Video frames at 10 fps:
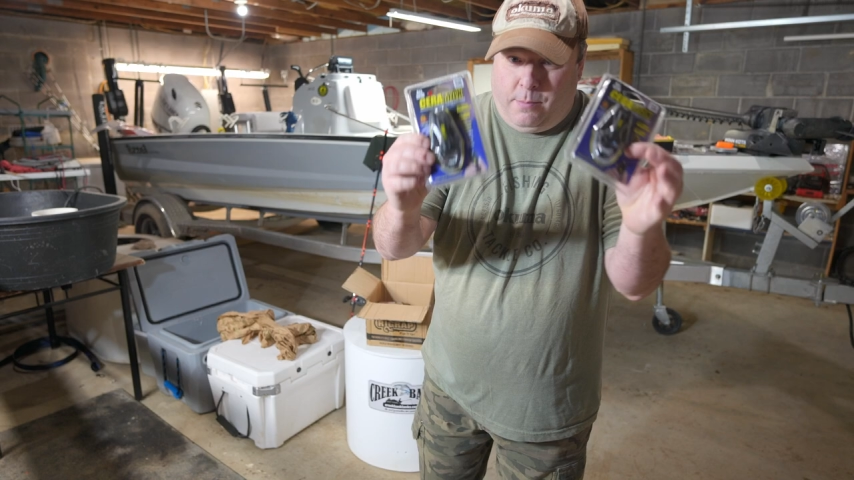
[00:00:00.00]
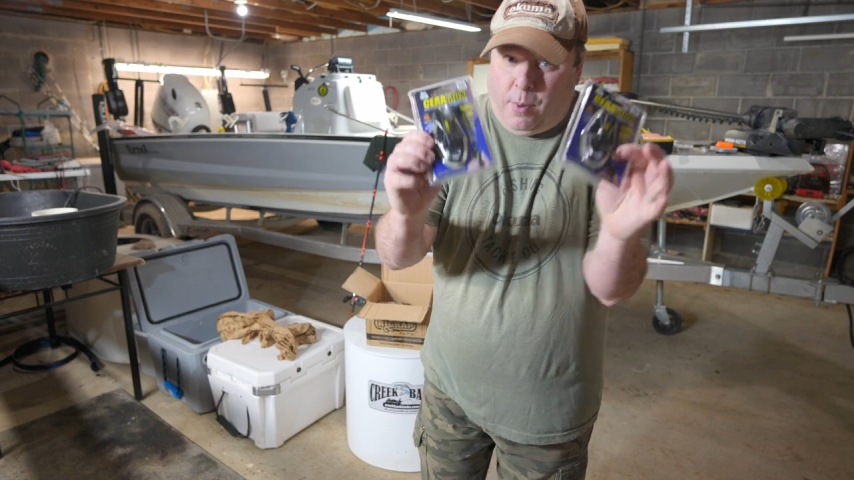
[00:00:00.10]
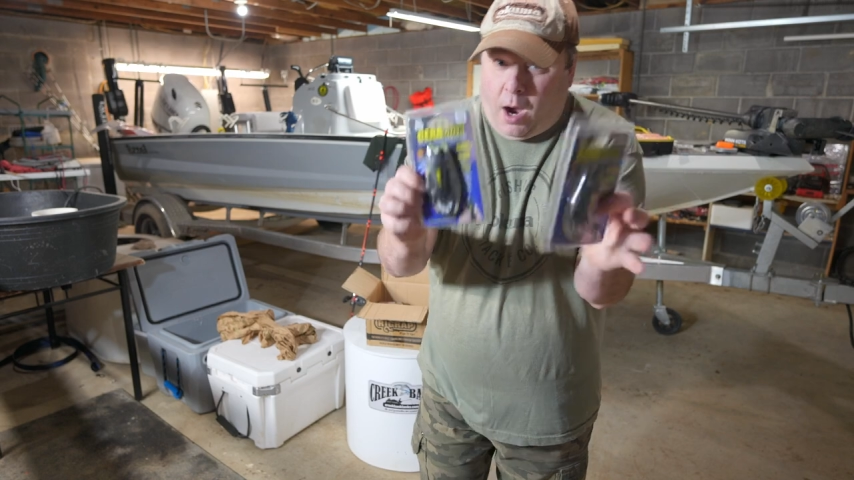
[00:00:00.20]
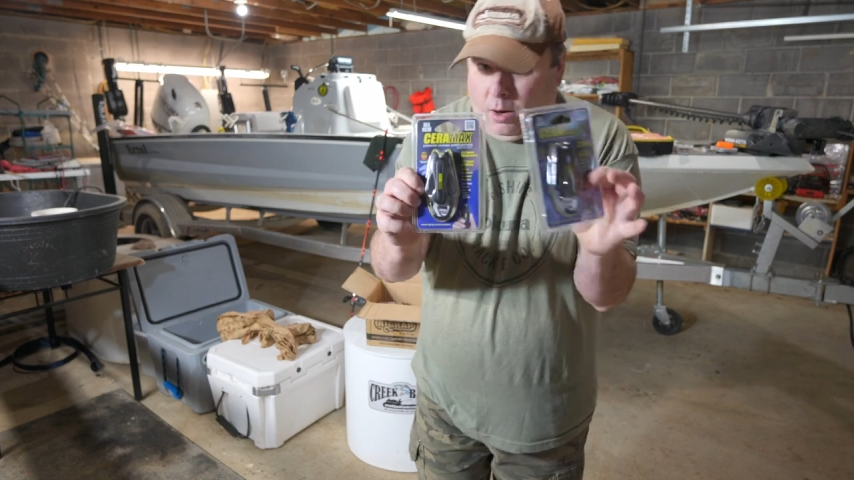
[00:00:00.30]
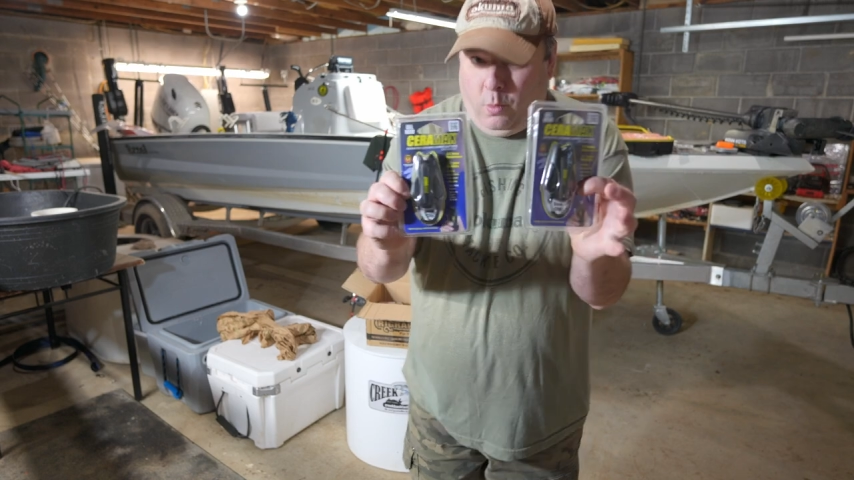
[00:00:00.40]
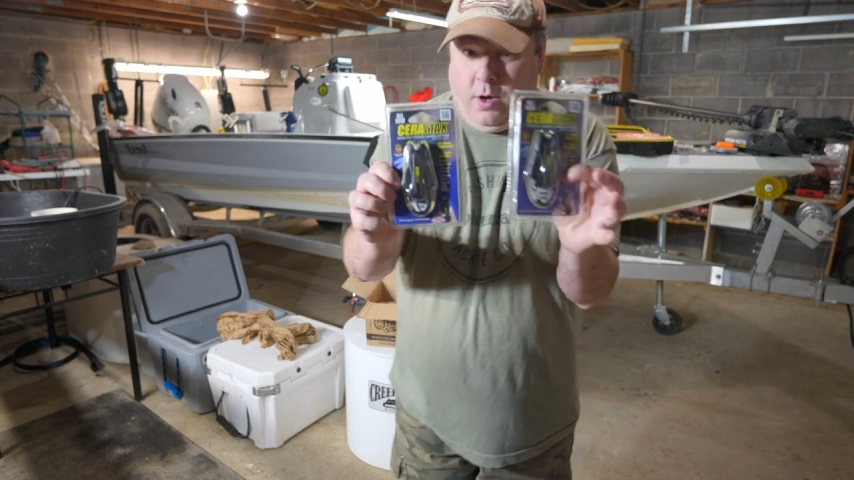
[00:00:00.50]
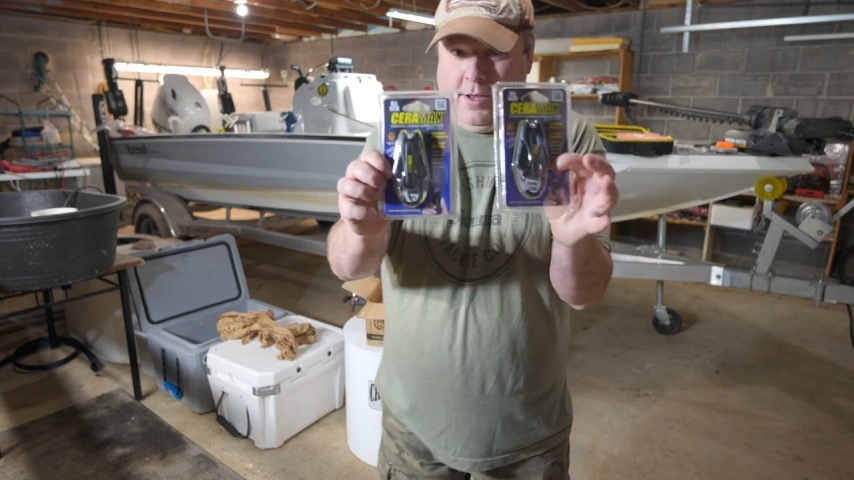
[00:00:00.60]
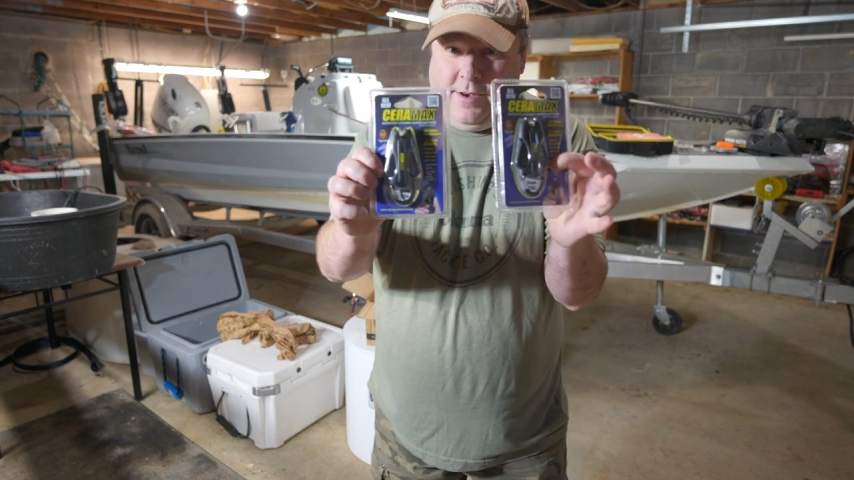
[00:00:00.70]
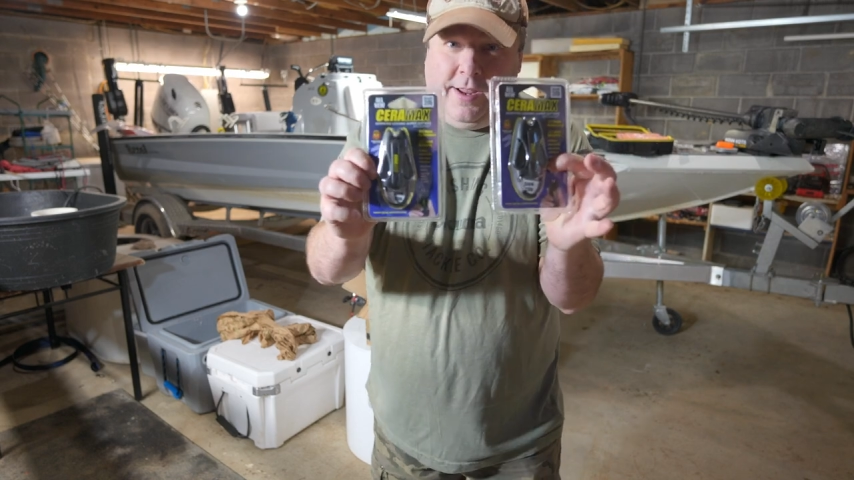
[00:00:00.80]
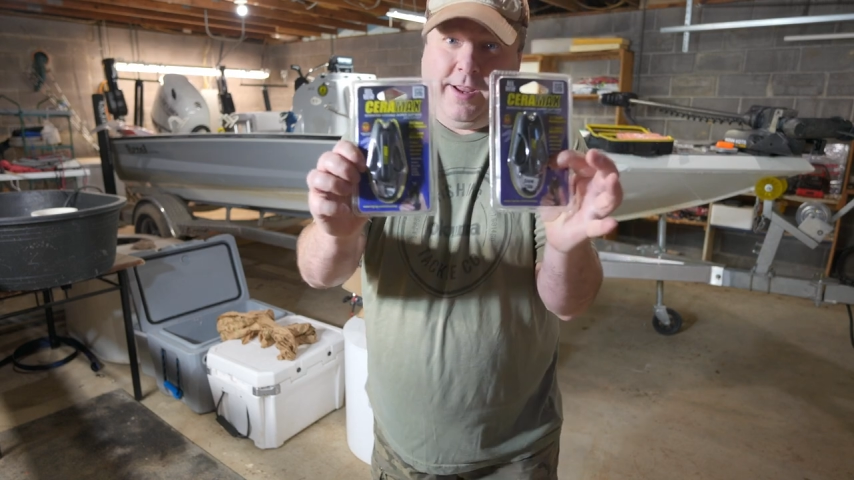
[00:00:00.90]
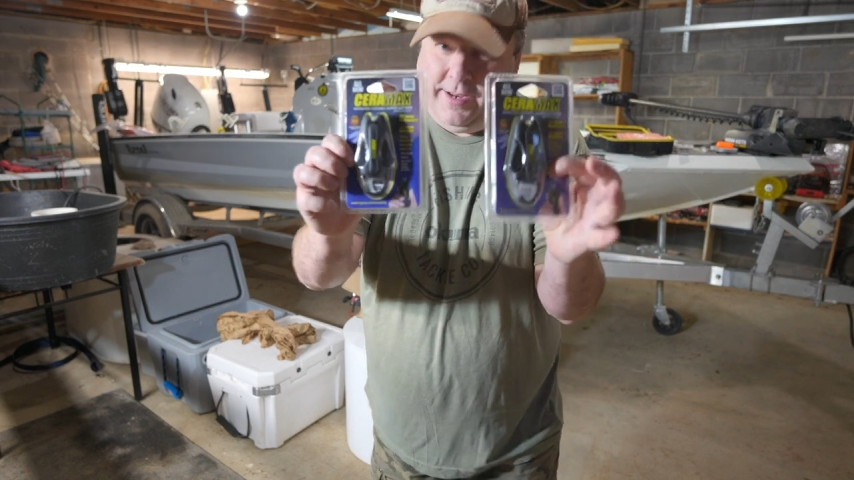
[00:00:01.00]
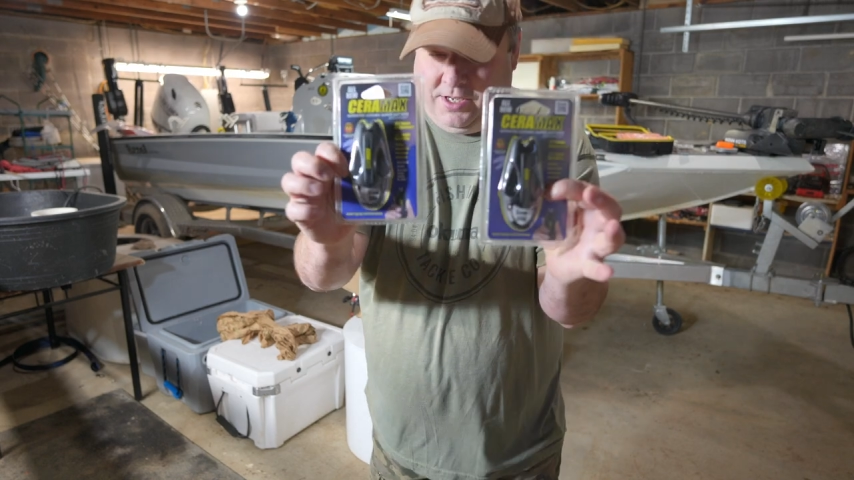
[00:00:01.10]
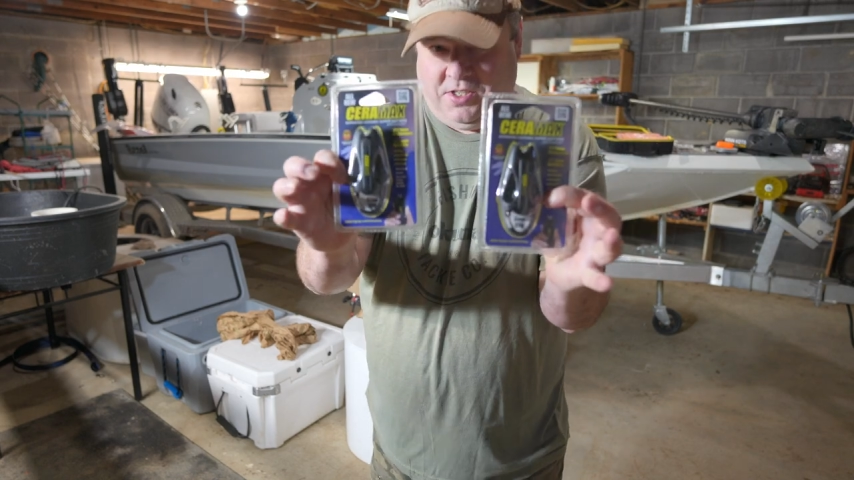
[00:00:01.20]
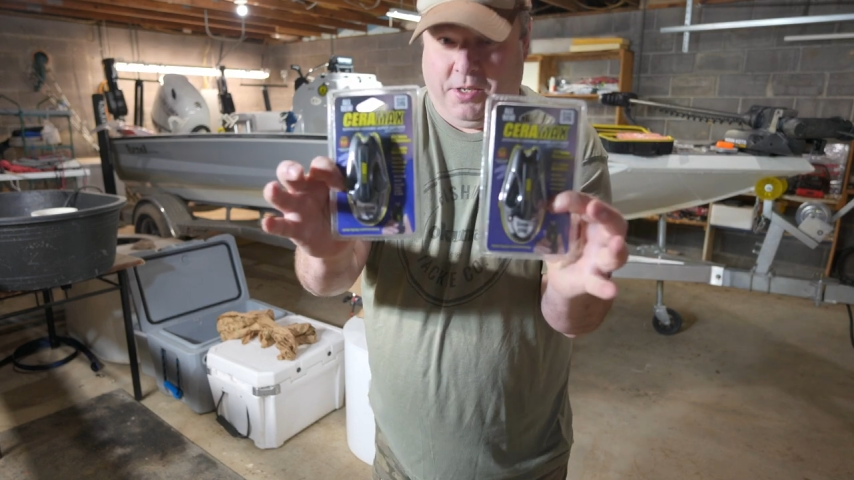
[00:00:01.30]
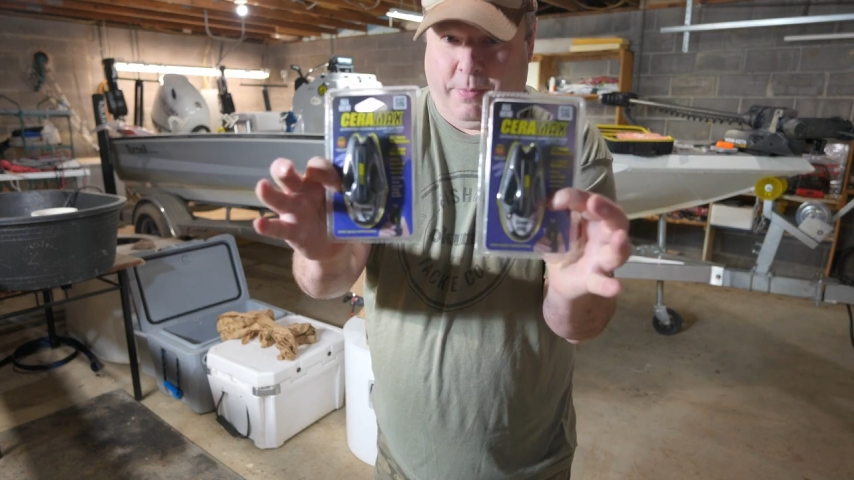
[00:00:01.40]
bought one, he
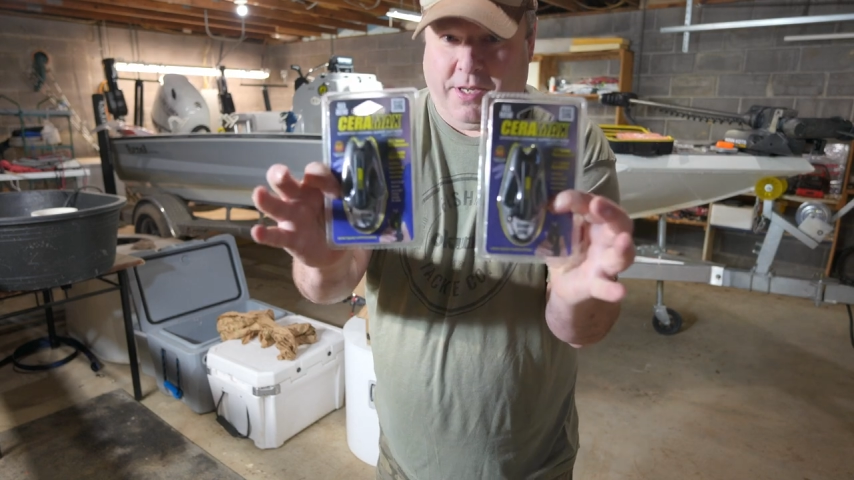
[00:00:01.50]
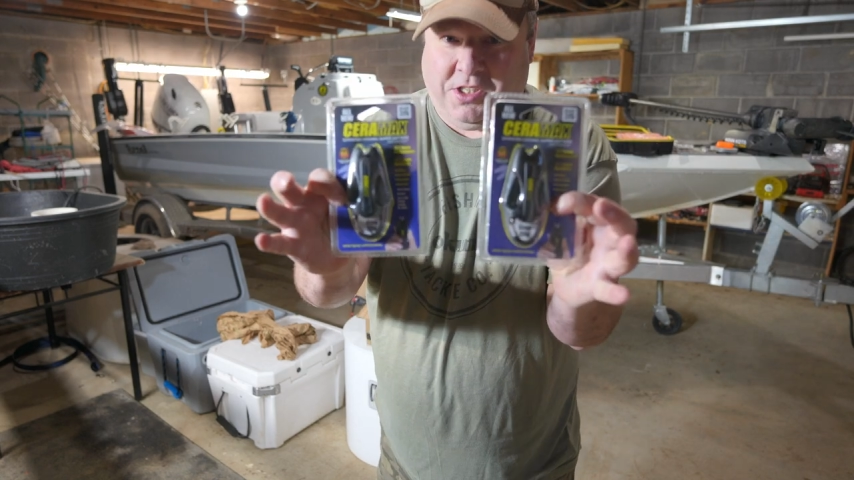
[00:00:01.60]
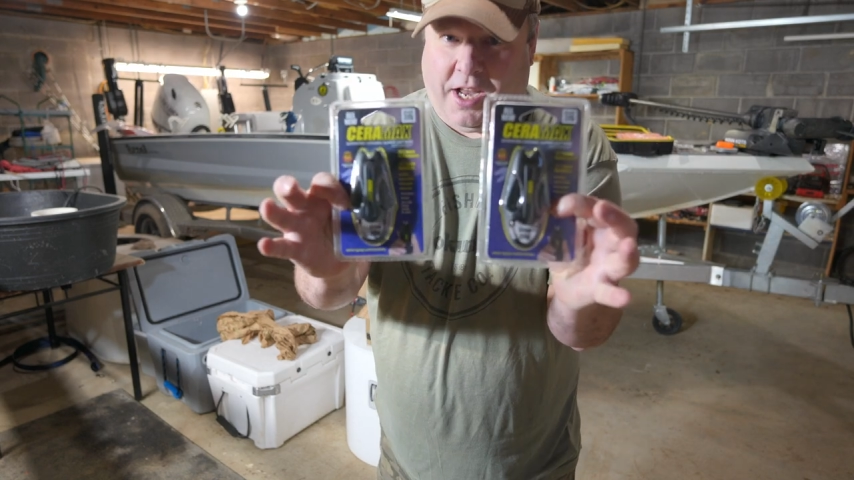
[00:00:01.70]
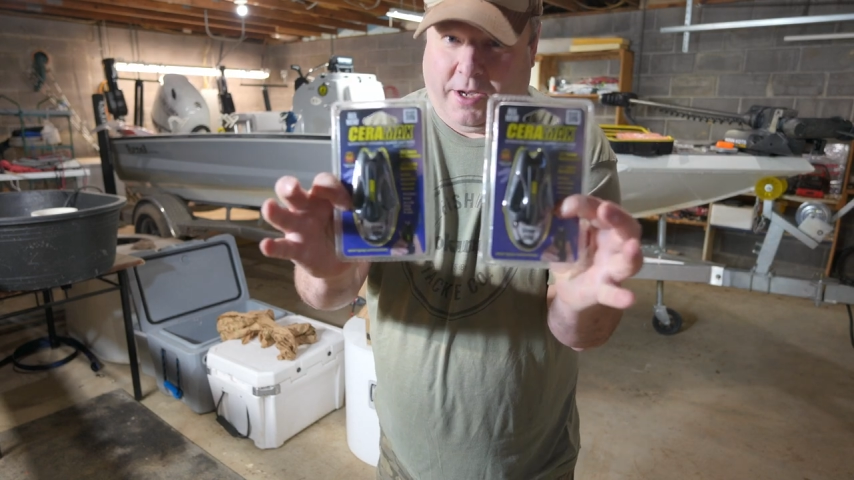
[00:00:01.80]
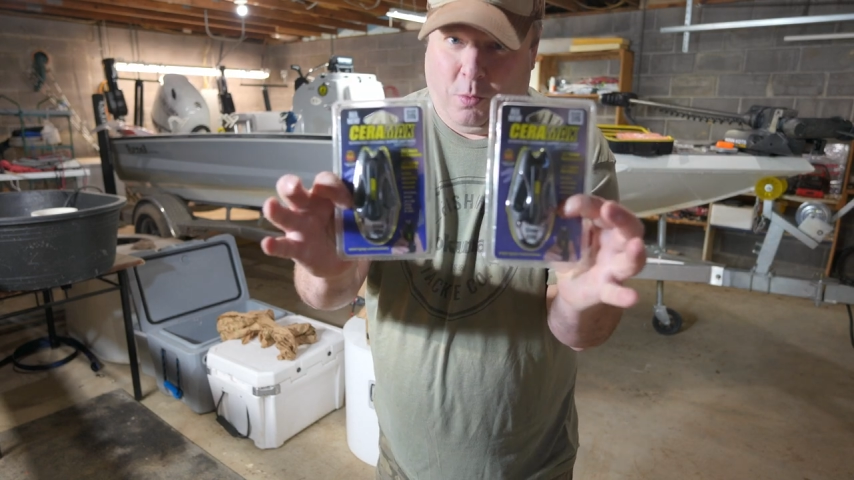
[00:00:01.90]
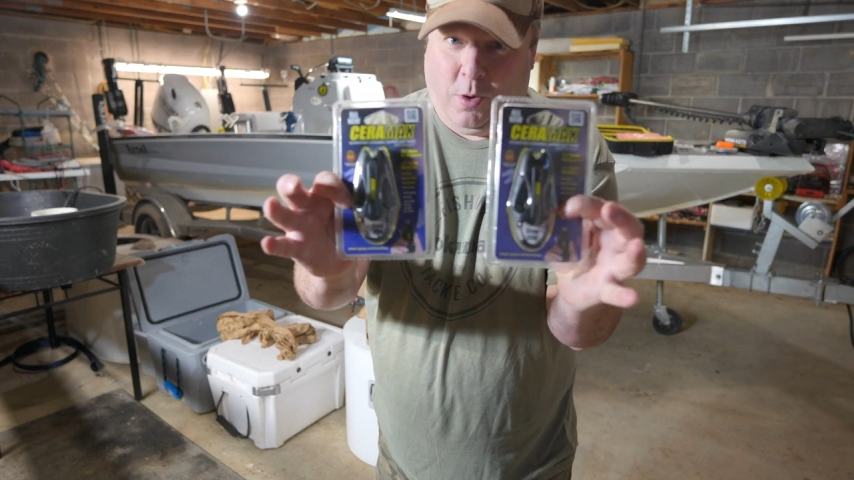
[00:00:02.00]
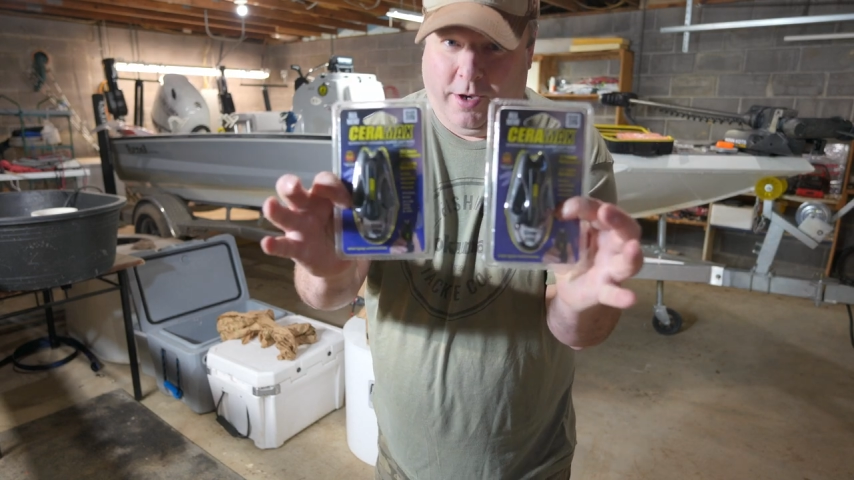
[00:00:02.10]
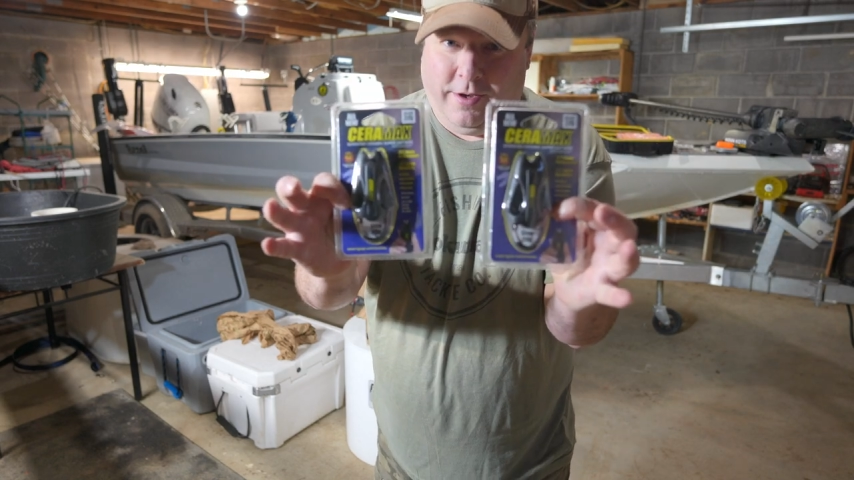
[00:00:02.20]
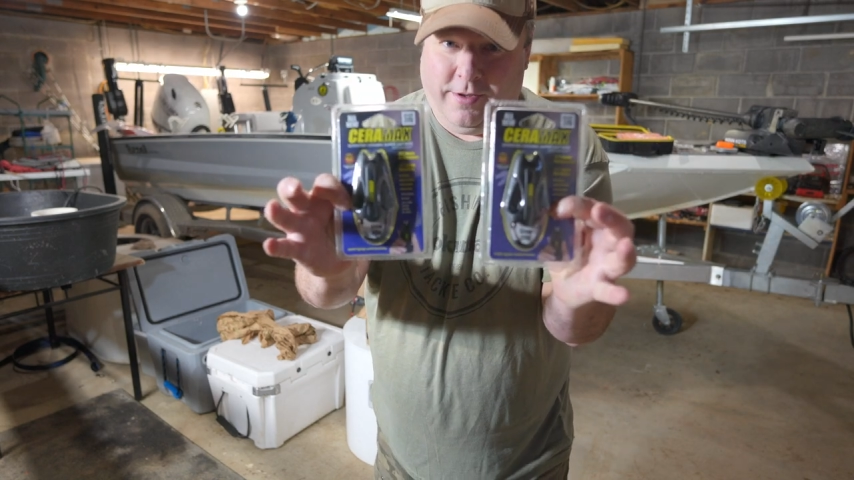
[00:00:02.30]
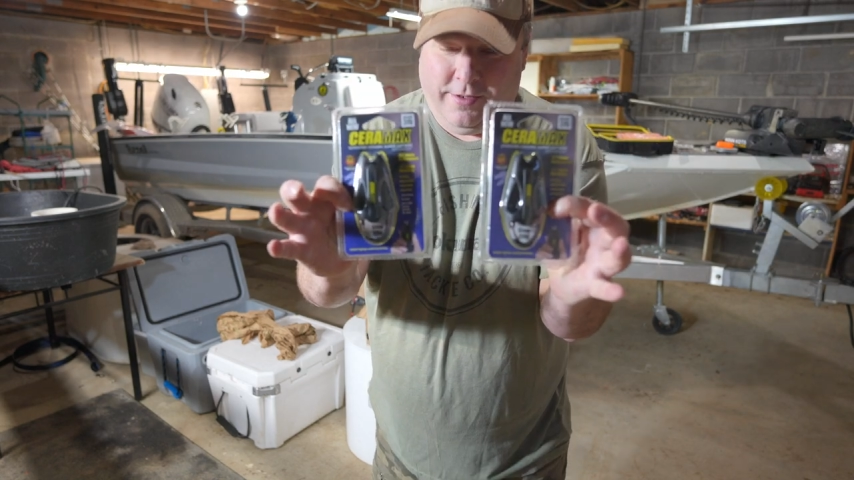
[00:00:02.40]
sent me a second one.